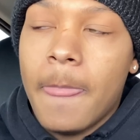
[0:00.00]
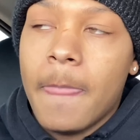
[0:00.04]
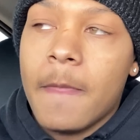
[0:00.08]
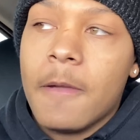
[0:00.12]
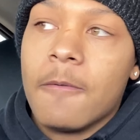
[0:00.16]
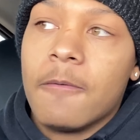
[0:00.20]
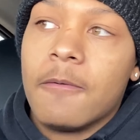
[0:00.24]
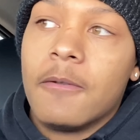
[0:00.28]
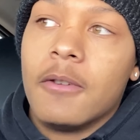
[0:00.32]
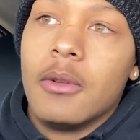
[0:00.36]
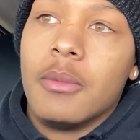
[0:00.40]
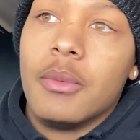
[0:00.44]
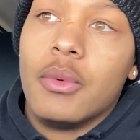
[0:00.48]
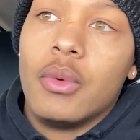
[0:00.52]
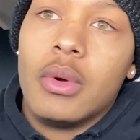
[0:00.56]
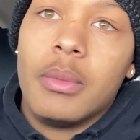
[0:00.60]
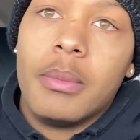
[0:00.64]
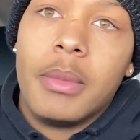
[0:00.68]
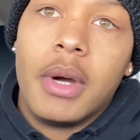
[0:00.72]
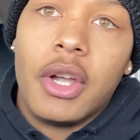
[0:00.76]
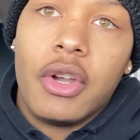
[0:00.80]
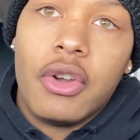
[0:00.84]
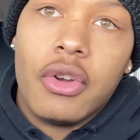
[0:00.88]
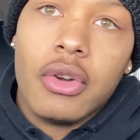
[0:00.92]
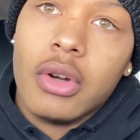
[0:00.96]
You feel me? With
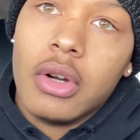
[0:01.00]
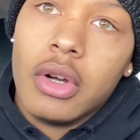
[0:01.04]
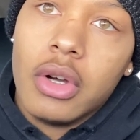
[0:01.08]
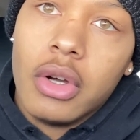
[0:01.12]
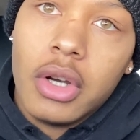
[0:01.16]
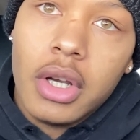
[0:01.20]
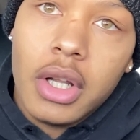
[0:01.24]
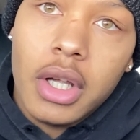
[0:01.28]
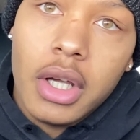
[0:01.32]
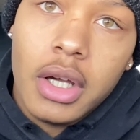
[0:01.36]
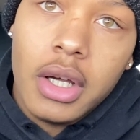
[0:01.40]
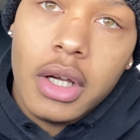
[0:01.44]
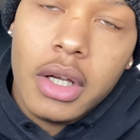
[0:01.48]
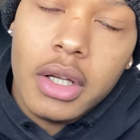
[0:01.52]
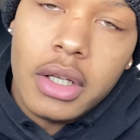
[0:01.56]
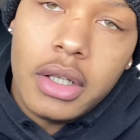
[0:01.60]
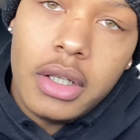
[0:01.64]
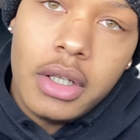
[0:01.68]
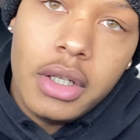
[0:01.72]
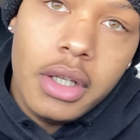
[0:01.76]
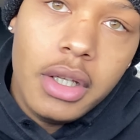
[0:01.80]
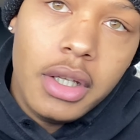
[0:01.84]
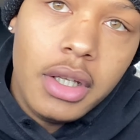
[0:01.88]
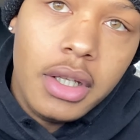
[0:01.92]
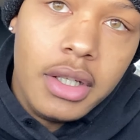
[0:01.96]
my girl there
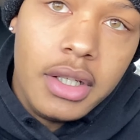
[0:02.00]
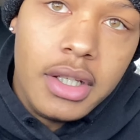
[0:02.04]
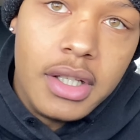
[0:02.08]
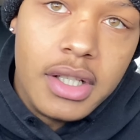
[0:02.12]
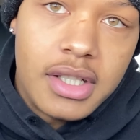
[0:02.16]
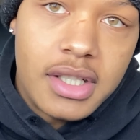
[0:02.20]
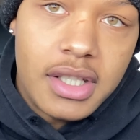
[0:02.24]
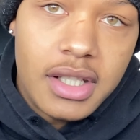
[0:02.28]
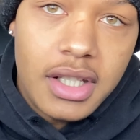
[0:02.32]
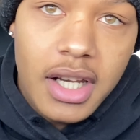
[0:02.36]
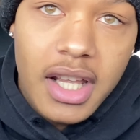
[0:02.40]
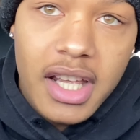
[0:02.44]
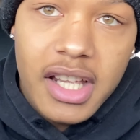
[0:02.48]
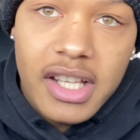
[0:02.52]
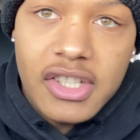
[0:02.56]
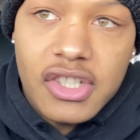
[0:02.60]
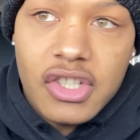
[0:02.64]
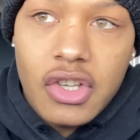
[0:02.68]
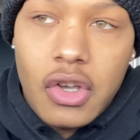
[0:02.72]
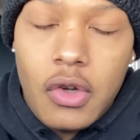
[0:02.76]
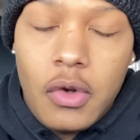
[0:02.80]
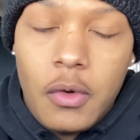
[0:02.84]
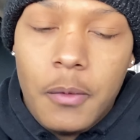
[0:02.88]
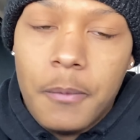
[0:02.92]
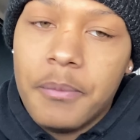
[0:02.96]
and this and that.
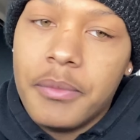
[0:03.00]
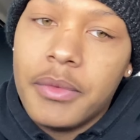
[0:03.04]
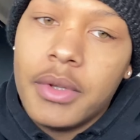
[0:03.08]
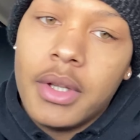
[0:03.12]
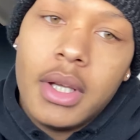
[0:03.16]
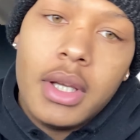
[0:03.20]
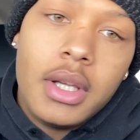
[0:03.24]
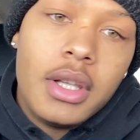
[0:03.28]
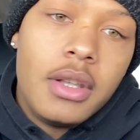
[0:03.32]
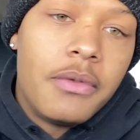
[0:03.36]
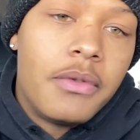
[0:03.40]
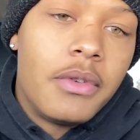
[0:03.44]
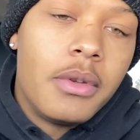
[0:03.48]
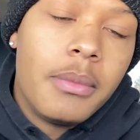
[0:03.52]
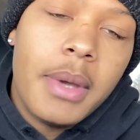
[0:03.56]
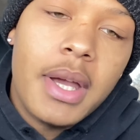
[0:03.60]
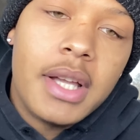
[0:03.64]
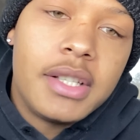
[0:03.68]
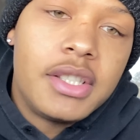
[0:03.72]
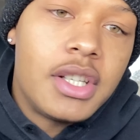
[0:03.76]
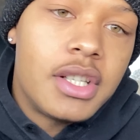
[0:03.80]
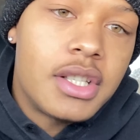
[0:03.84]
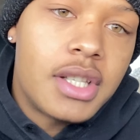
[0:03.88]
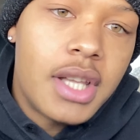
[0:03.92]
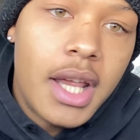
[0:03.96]
So, you feel me? I
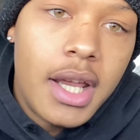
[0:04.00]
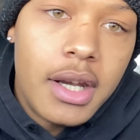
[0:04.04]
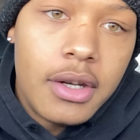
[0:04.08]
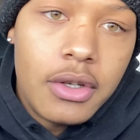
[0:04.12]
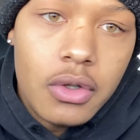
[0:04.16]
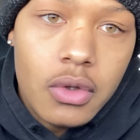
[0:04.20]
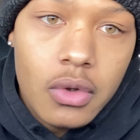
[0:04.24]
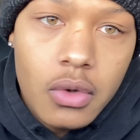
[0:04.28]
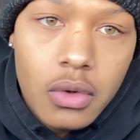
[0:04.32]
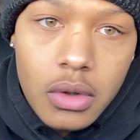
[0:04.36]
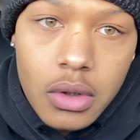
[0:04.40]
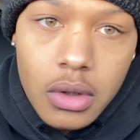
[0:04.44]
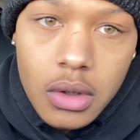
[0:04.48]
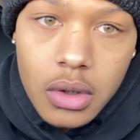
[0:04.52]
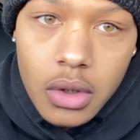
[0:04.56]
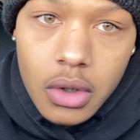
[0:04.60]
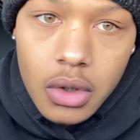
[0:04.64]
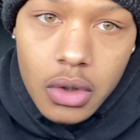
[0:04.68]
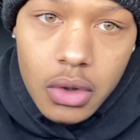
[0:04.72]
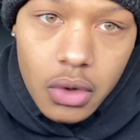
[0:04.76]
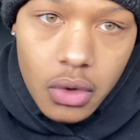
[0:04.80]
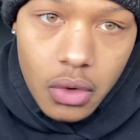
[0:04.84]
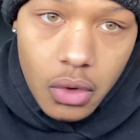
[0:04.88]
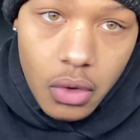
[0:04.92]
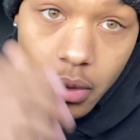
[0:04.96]
just had to do the
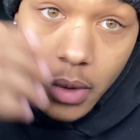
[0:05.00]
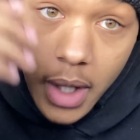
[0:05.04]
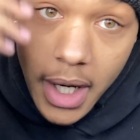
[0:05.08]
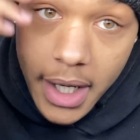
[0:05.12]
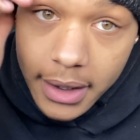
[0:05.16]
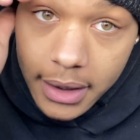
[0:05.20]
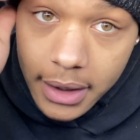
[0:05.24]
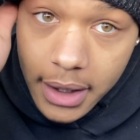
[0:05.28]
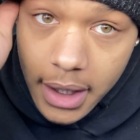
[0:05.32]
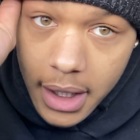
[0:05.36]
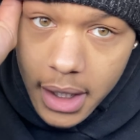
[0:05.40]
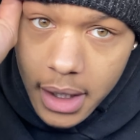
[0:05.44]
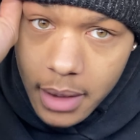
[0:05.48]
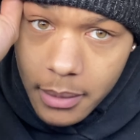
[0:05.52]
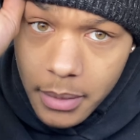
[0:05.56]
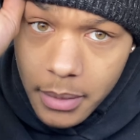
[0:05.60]
do the right thing,